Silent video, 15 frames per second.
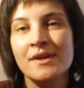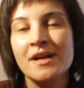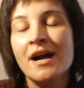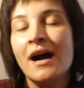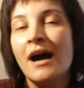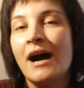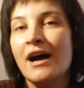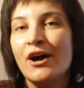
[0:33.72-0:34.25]
I
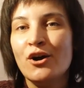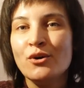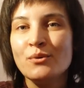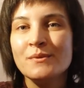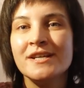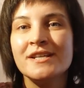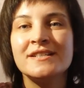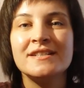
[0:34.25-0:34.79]
hope
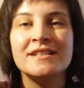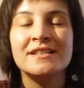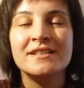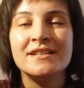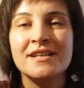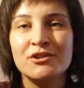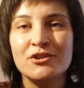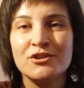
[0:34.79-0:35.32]
that in
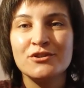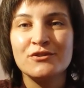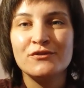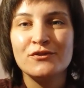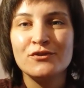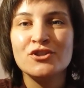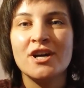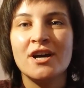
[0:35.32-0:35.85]
nearest
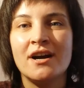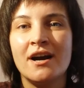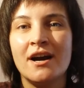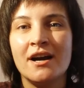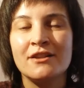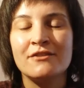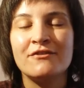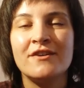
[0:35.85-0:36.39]
future I'll
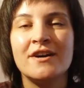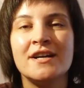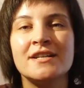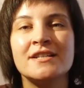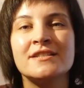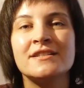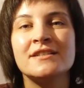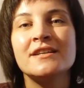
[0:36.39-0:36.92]
find
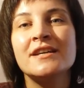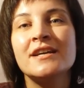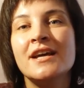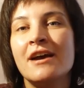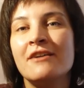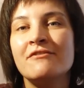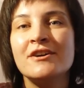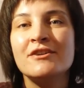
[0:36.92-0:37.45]
a
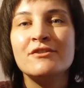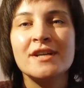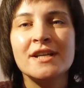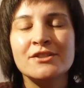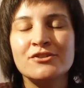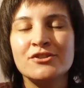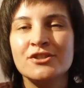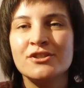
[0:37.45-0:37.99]
very
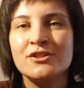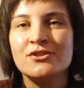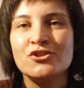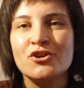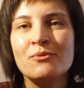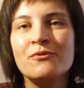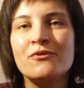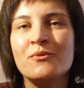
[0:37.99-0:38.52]
interesting job
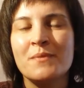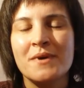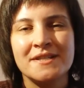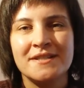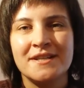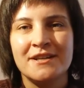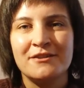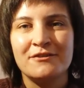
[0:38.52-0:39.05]
for
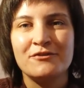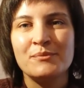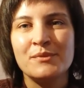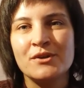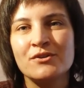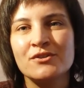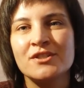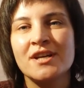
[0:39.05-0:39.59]
myself,
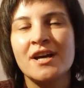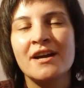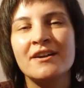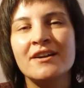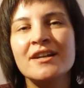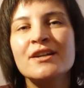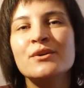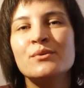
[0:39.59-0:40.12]
because I
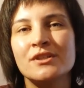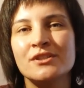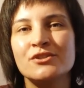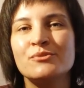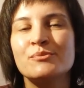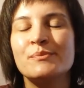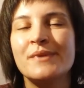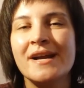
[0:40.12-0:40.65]
really want to
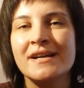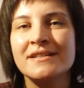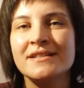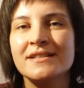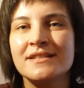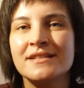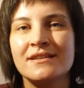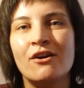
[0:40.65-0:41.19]

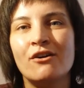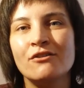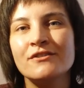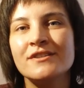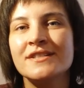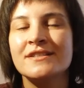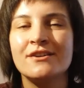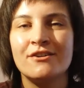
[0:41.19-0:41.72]
practice all
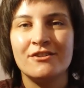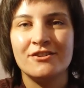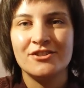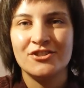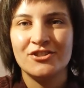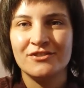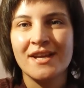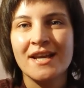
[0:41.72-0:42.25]
this
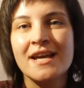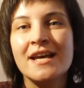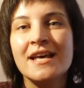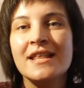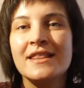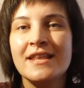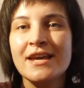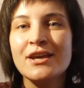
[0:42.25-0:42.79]
knowledge.
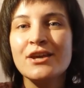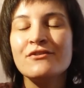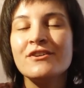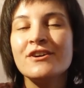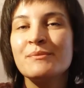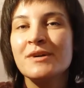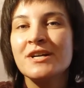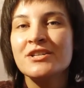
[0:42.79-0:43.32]
Thank you
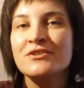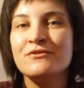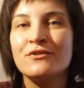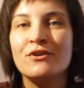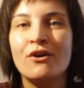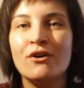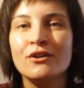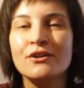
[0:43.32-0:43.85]
very much for
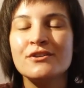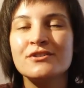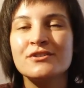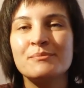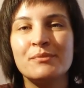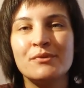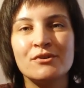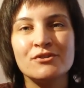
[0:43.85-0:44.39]
all your
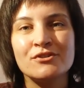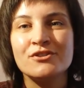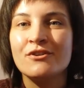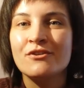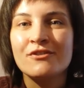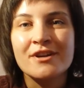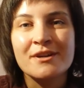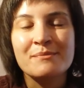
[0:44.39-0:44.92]
support
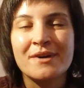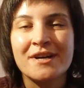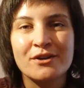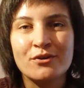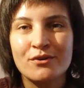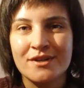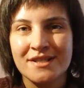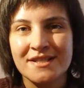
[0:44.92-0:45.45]
during my
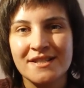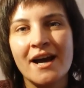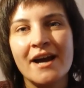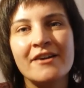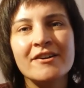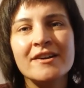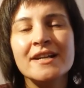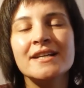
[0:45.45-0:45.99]
course.
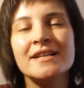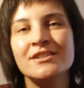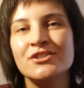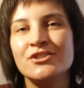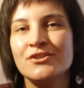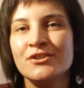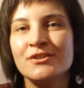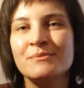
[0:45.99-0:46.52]
I really
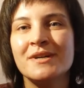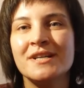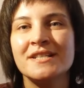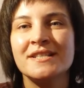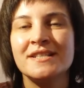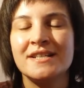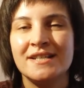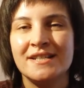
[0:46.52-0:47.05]
enjoyed
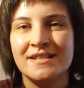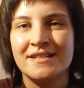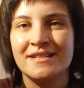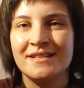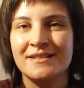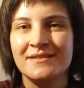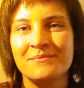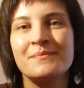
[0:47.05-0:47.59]
my
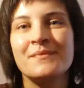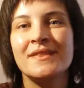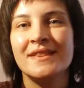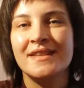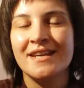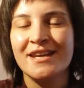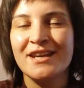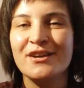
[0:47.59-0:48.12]
studies.
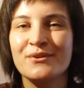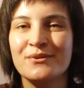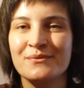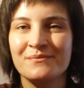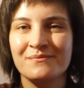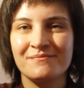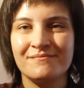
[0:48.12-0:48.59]
Thank you.